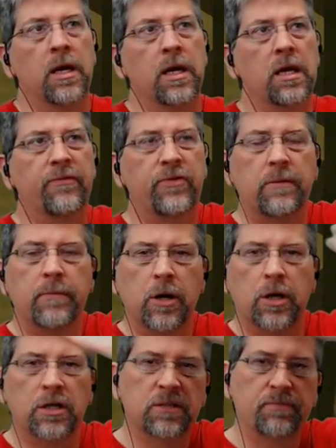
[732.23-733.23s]
If the
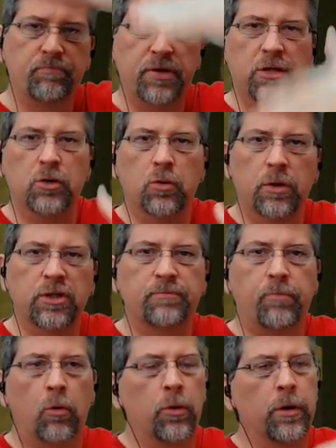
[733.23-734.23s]
Americans pin you on this
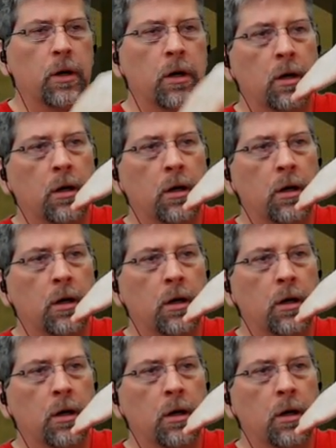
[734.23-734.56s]
board,